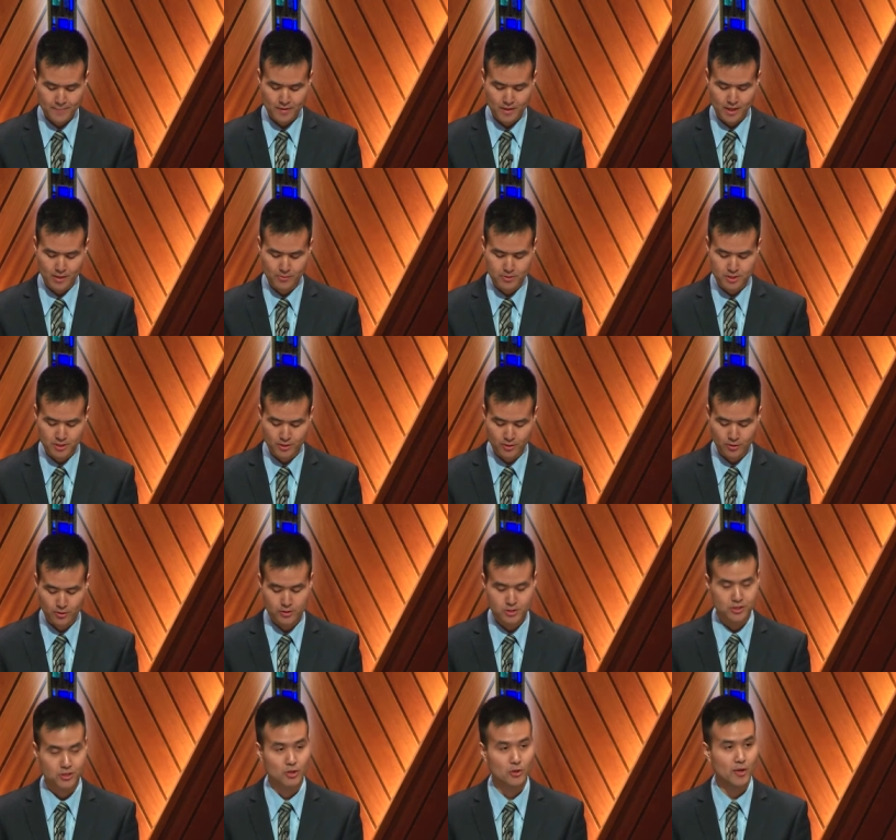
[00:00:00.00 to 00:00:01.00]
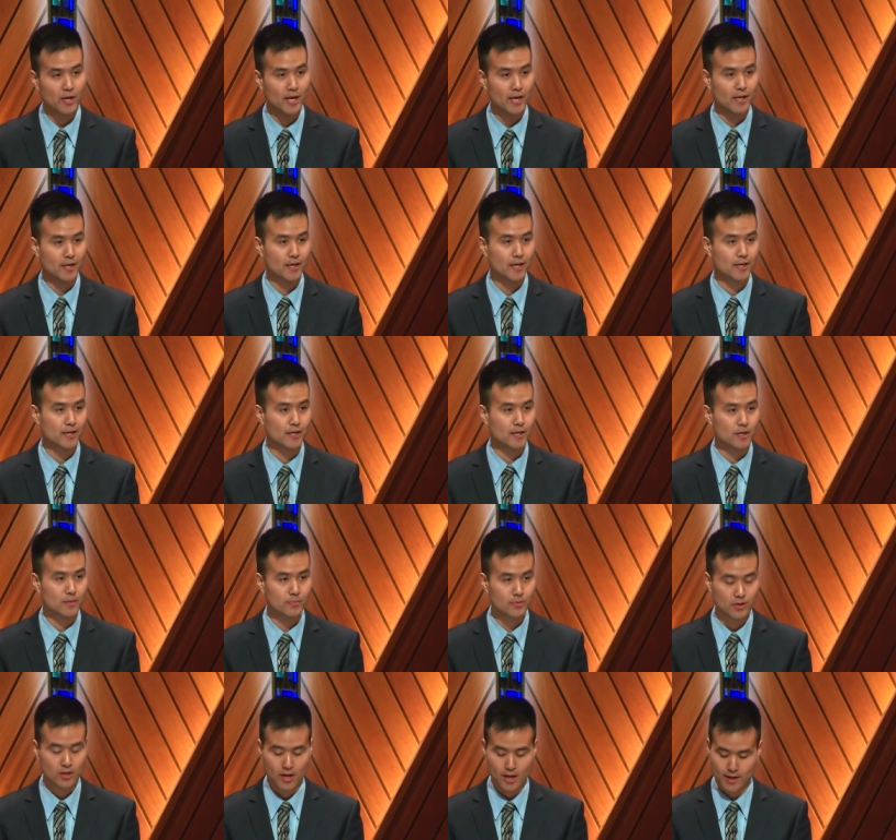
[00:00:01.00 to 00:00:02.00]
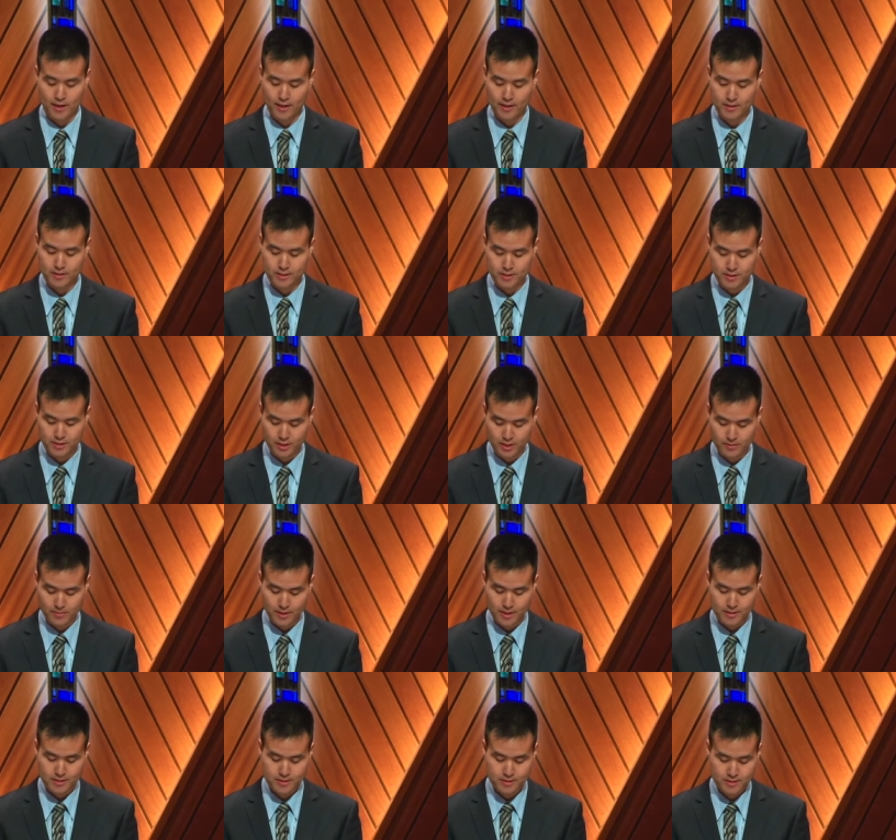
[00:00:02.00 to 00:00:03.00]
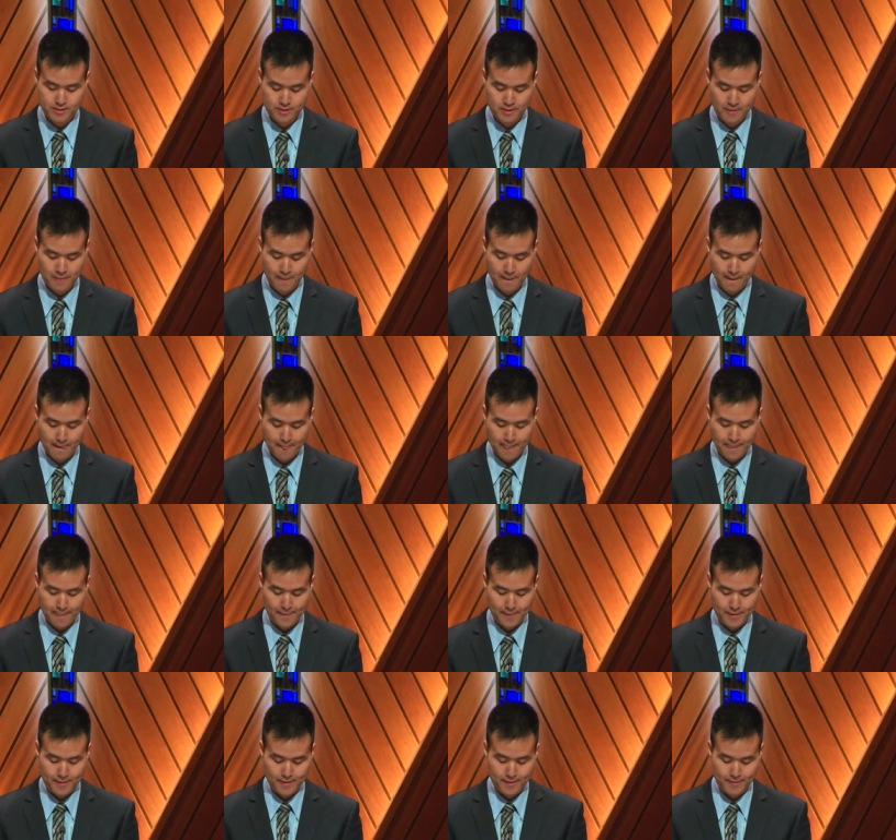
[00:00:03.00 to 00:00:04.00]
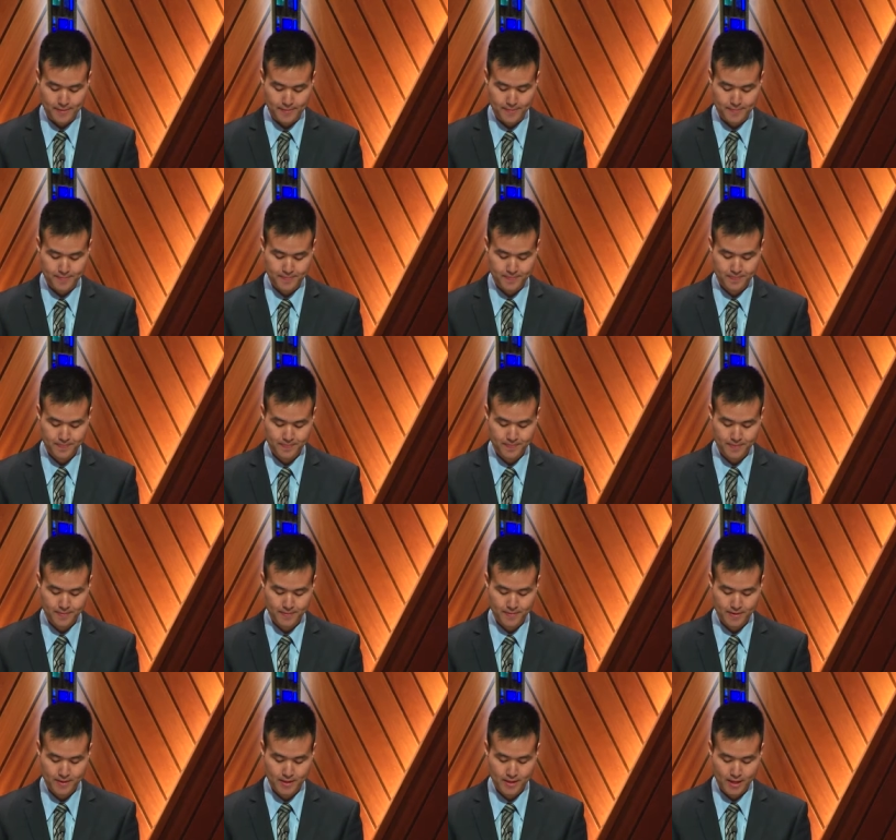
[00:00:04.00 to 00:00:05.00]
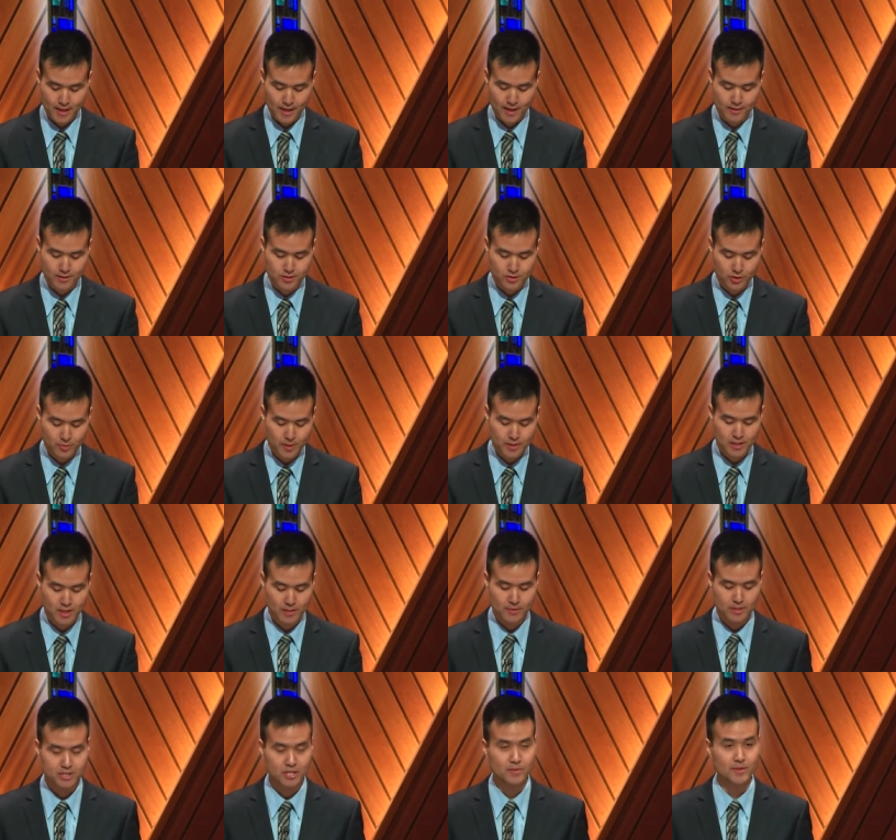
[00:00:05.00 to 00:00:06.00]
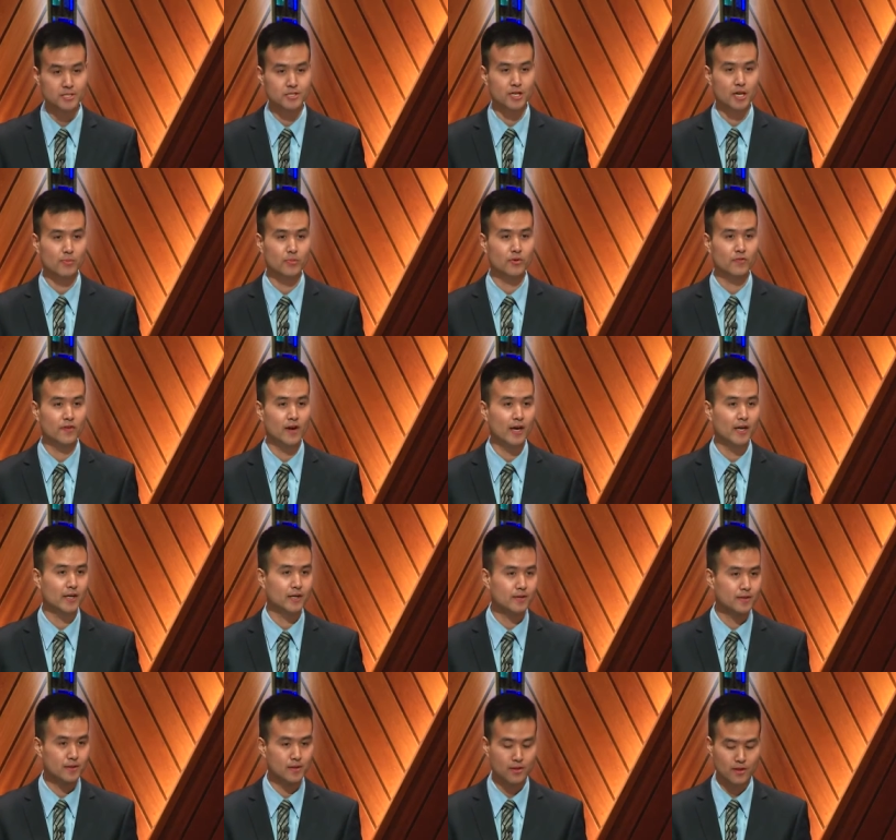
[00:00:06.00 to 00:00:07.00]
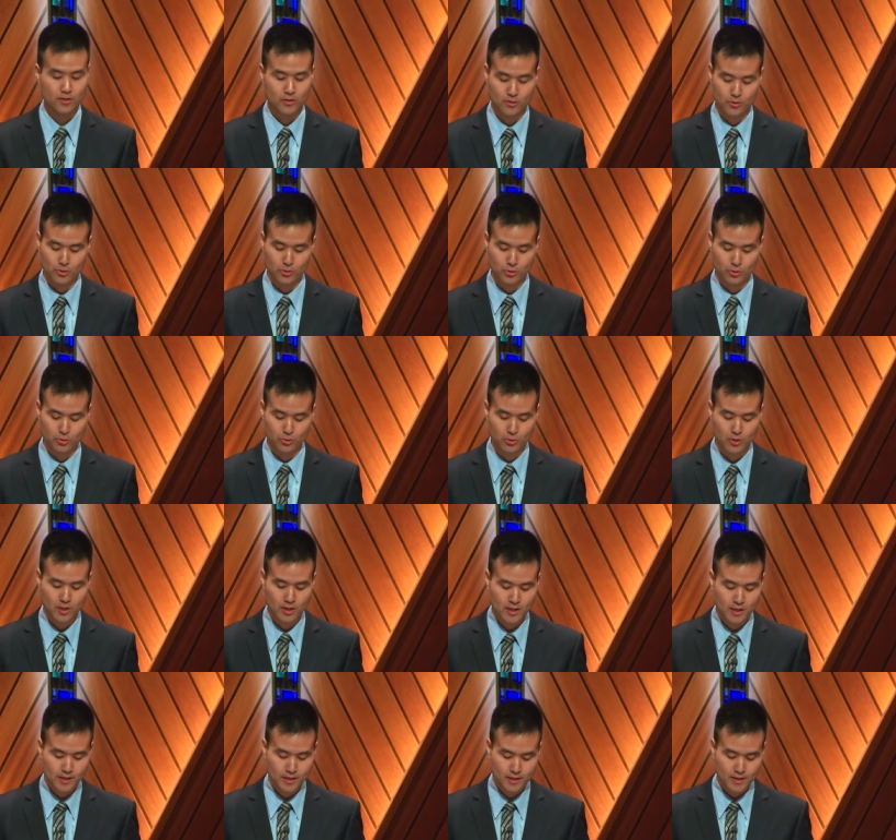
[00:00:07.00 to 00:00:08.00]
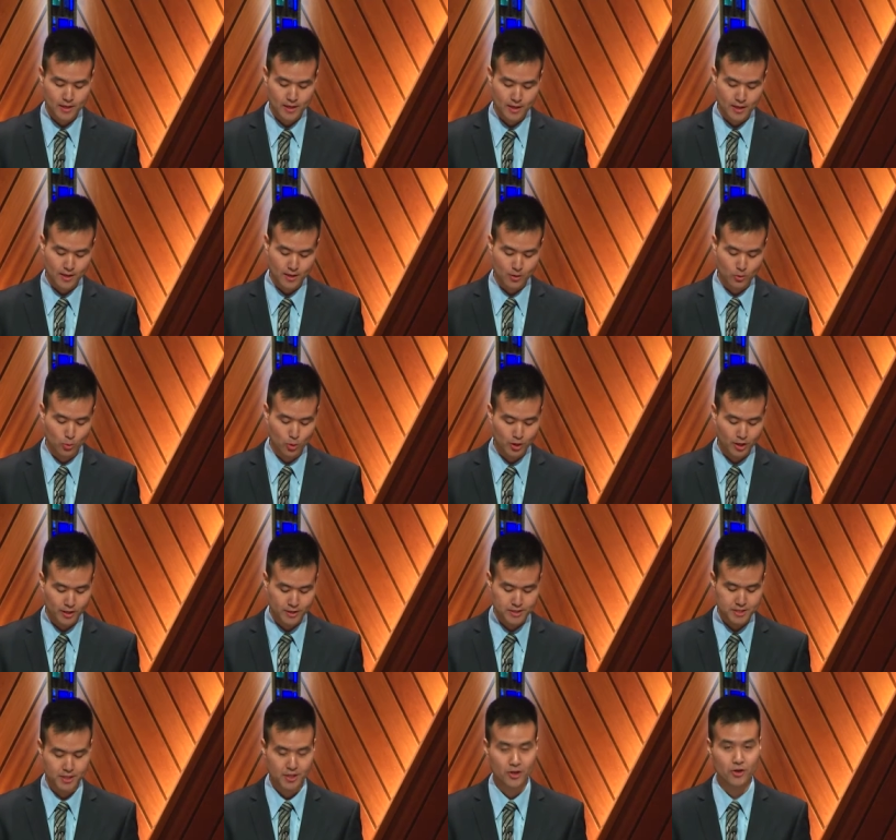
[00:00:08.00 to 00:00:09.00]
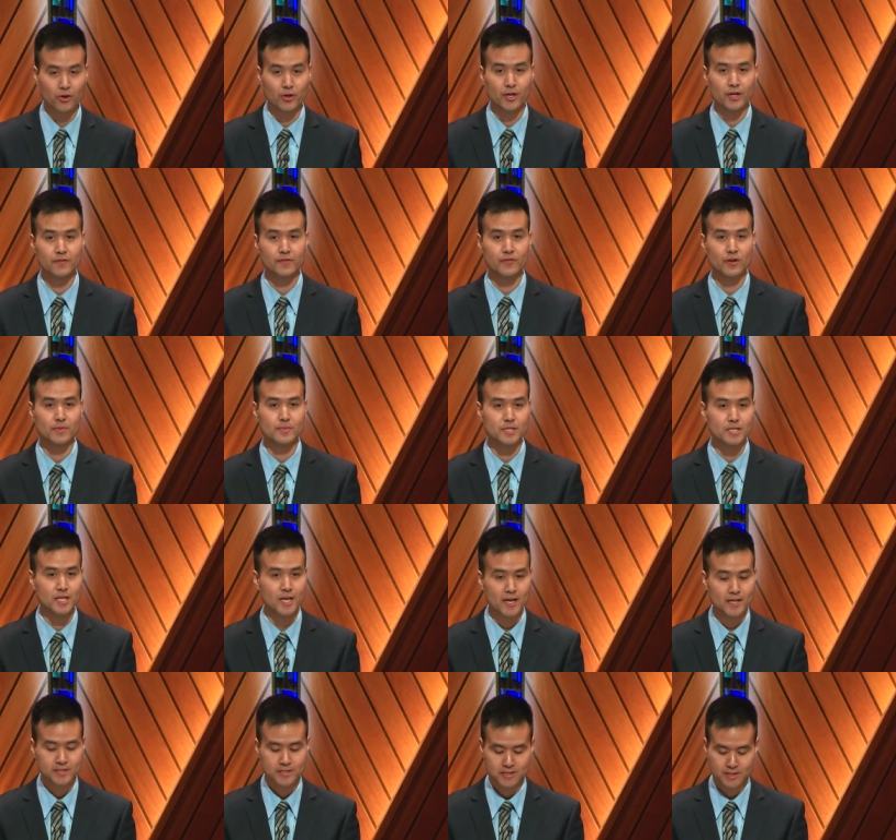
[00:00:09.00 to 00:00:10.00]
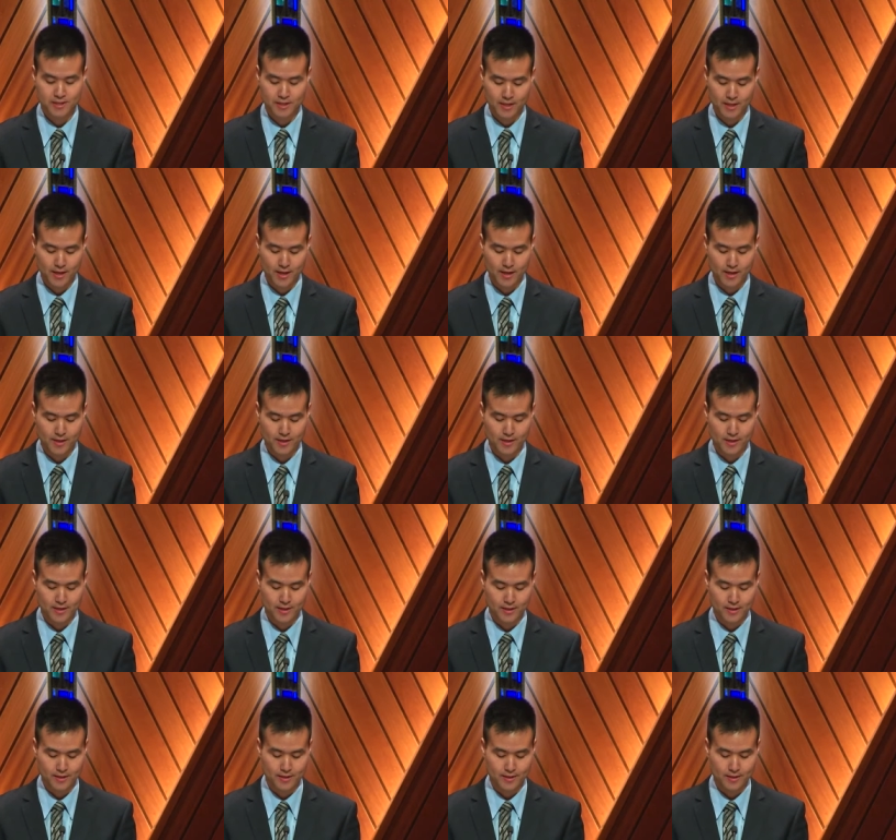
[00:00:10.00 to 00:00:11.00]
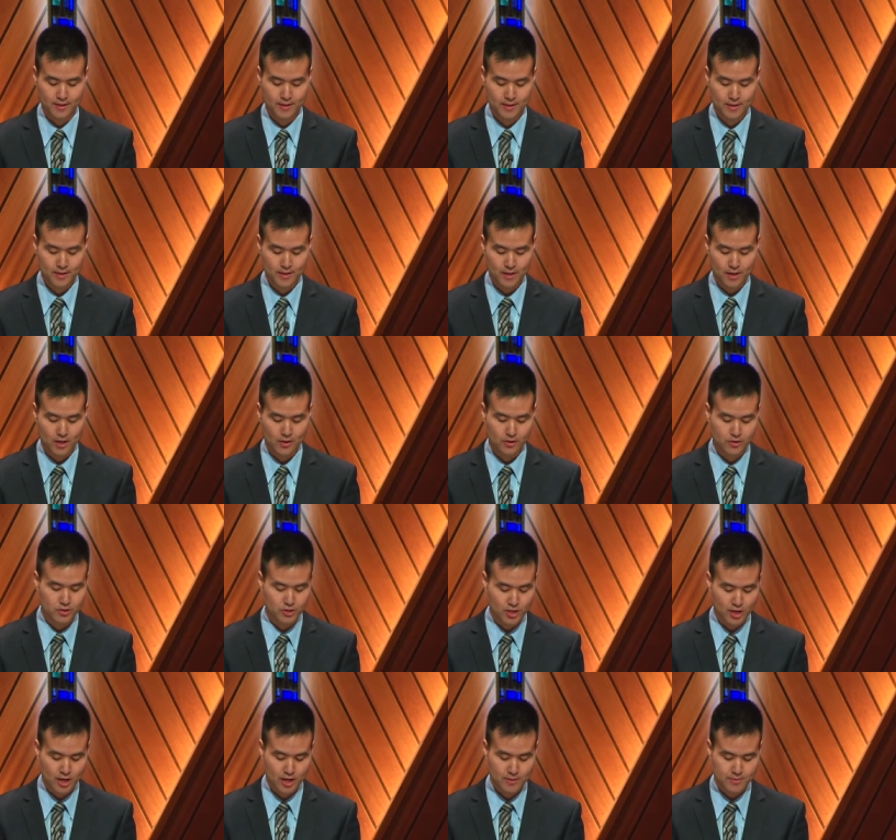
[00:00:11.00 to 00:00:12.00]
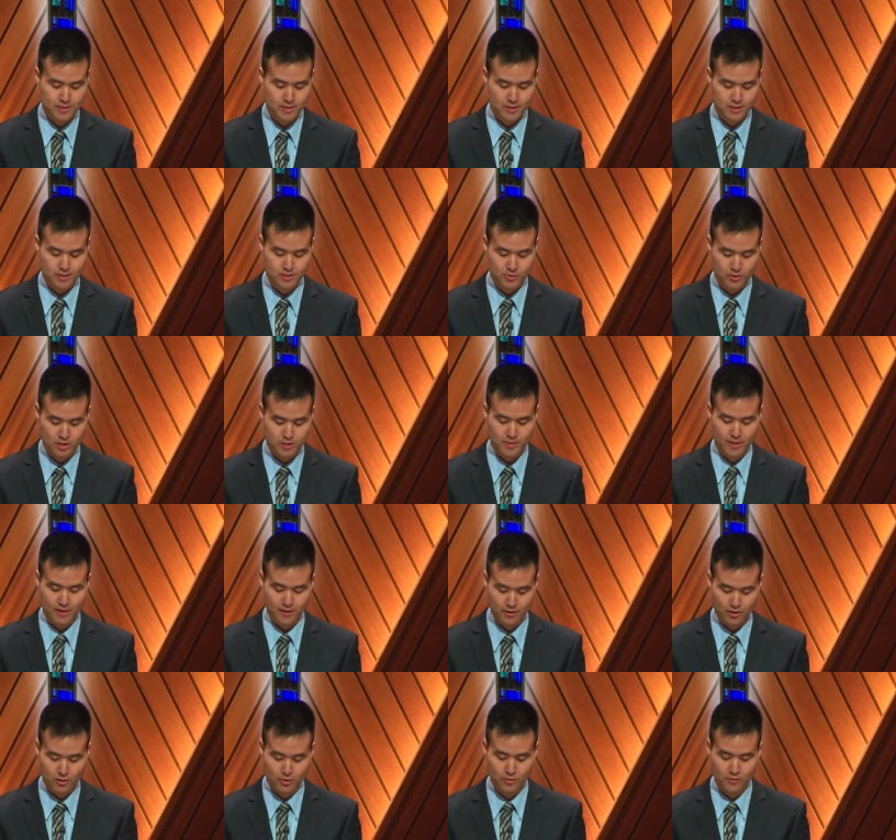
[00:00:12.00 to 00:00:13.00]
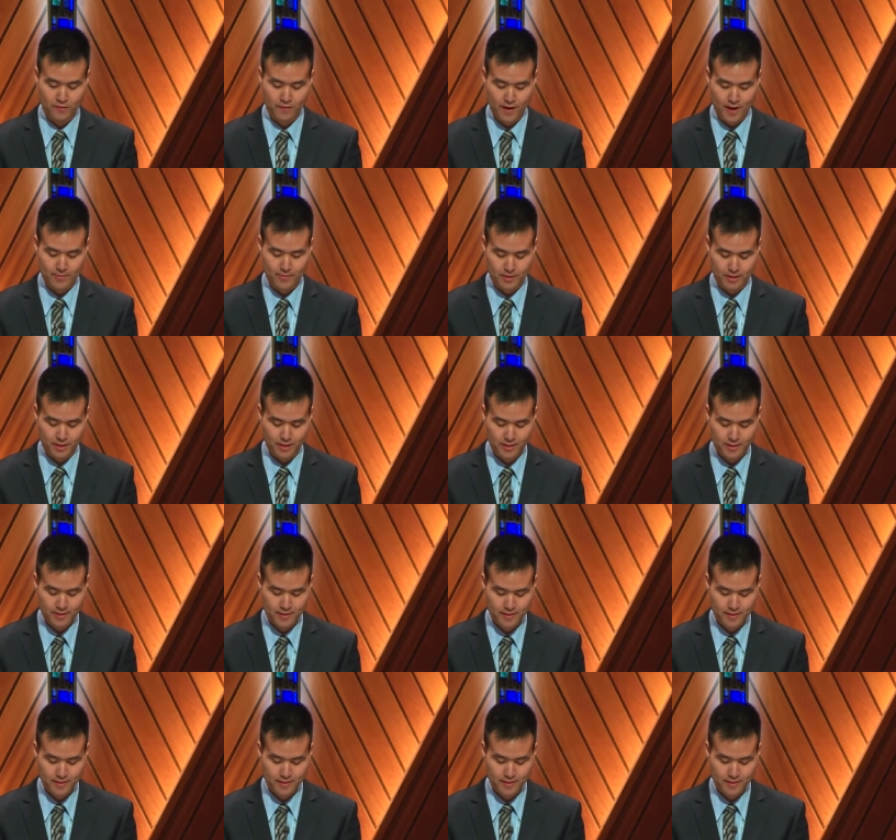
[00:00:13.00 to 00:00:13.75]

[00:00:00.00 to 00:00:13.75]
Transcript: and was encouraged to go ahead and apply to TMS. Um, and during my time at TMS, God provided through uh, working security, front desk, and uh, other jobs, as well as my own family.